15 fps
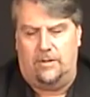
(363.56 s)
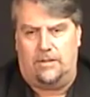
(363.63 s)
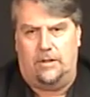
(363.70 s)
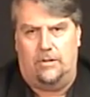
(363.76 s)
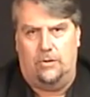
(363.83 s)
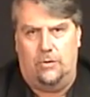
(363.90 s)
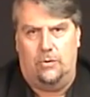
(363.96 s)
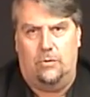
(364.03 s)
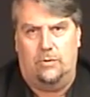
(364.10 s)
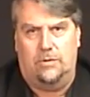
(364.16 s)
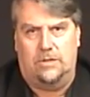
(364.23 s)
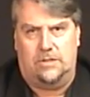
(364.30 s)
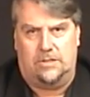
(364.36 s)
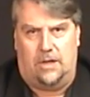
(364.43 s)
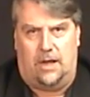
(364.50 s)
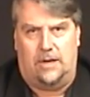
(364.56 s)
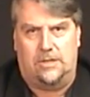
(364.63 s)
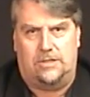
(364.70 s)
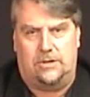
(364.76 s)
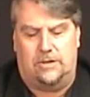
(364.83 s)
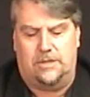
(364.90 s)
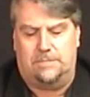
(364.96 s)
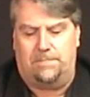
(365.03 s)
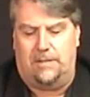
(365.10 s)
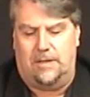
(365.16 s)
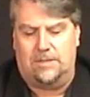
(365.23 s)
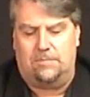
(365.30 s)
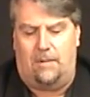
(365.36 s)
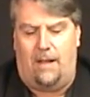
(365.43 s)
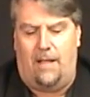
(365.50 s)
with the new Designer Series
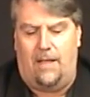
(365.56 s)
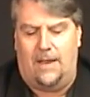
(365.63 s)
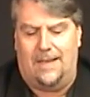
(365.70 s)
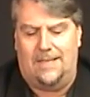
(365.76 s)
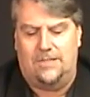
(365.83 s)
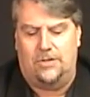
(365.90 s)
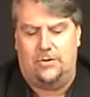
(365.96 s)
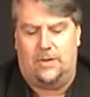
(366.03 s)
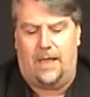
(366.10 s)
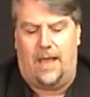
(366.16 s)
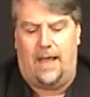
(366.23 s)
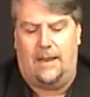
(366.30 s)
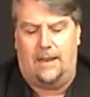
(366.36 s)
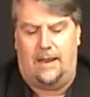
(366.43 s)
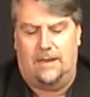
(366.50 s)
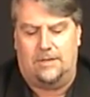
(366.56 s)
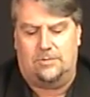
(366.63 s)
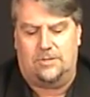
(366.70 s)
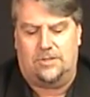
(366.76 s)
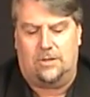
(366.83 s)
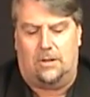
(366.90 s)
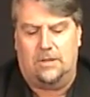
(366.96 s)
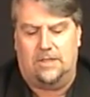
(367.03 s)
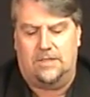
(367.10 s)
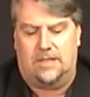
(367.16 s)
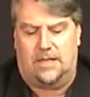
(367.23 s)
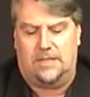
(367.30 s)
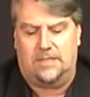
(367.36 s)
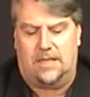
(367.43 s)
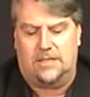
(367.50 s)
Plus wallet is you get, and this was sold as
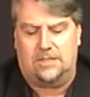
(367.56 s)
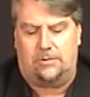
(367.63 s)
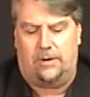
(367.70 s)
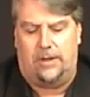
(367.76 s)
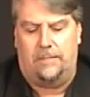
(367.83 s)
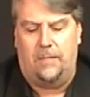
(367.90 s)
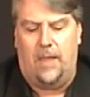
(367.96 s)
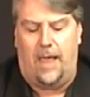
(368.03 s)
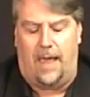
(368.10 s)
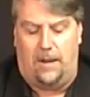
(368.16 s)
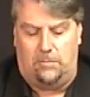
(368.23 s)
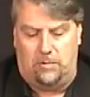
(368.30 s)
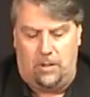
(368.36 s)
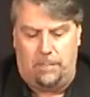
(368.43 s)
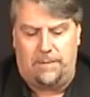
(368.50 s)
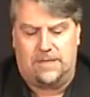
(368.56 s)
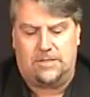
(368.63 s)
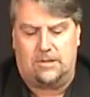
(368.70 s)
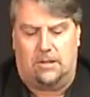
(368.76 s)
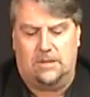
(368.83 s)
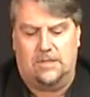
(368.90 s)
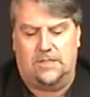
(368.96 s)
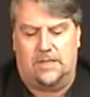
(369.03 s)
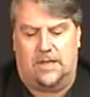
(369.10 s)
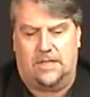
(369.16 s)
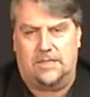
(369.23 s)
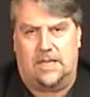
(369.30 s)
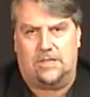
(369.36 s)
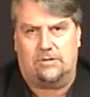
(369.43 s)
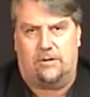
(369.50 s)
an accessory, and will be sold as an
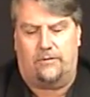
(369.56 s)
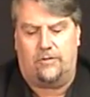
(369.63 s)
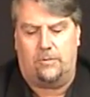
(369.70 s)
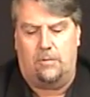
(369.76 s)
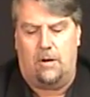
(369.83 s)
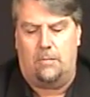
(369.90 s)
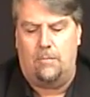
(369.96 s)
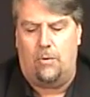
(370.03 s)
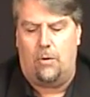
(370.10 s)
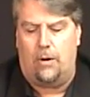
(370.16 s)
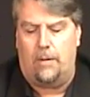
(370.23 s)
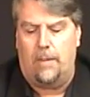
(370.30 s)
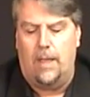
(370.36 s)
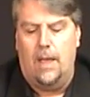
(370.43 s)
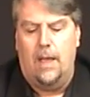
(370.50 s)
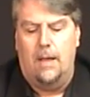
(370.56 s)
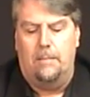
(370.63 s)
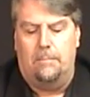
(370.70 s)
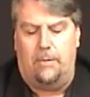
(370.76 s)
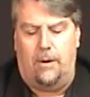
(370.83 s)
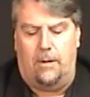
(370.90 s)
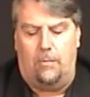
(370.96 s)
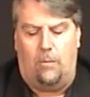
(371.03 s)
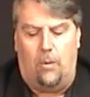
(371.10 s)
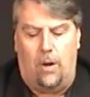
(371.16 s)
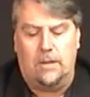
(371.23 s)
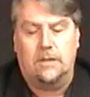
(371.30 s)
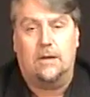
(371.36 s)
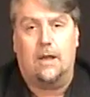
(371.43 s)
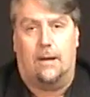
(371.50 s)
accessory if you want more, but
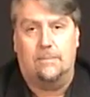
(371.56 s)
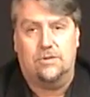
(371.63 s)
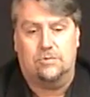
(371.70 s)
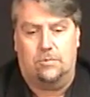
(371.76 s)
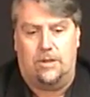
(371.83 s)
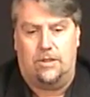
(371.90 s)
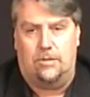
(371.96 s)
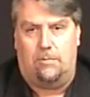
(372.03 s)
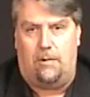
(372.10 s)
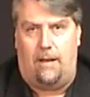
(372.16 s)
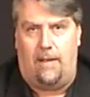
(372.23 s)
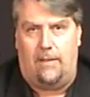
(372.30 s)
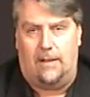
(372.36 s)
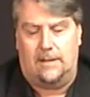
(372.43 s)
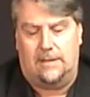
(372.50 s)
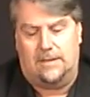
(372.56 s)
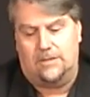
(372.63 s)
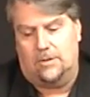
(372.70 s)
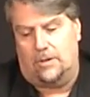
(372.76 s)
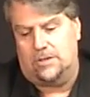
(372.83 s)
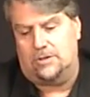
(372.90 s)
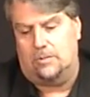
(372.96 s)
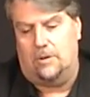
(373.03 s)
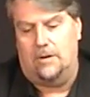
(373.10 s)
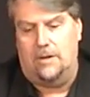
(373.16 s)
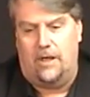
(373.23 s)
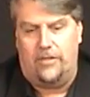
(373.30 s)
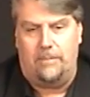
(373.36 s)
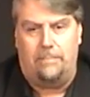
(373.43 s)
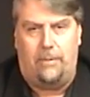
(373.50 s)
one comes with the wallet. There's also
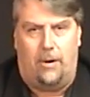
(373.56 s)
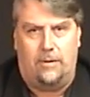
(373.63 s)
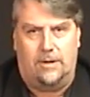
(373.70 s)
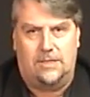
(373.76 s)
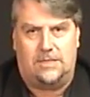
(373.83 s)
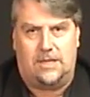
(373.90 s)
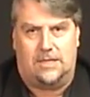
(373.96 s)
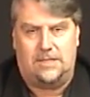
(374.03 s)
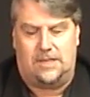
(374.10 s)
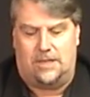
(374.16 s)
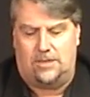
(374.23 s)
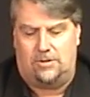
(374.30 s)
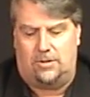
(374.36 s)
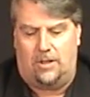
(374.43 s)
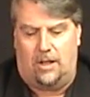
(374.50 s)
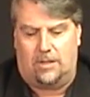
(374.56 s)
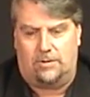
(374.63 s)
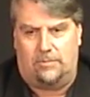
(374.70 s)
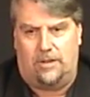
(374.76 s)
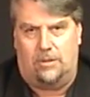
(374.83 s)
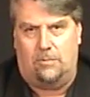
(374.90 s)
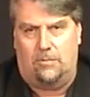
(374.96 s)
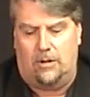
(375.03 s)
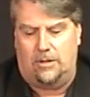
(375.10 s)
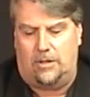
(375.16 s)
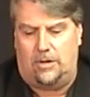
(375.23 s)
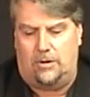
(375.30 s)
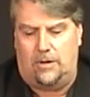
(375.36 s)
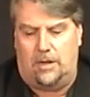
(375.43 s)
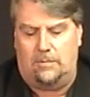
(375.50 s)
another bonus as the introductory, the Wonder
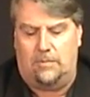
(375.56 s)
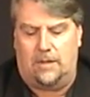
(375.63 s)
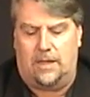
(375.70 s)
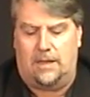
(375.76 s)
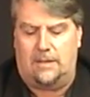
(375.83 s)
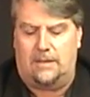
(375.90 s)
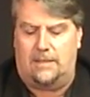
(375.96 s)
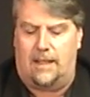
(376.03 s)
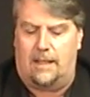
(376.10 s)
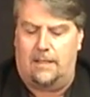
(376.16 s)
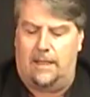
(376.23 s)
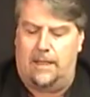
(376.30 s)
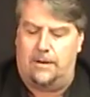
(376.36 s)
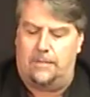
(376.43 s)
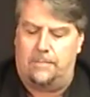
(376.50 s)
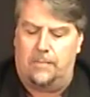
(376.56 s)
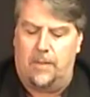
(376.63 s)
Unit, and we'll get into that later.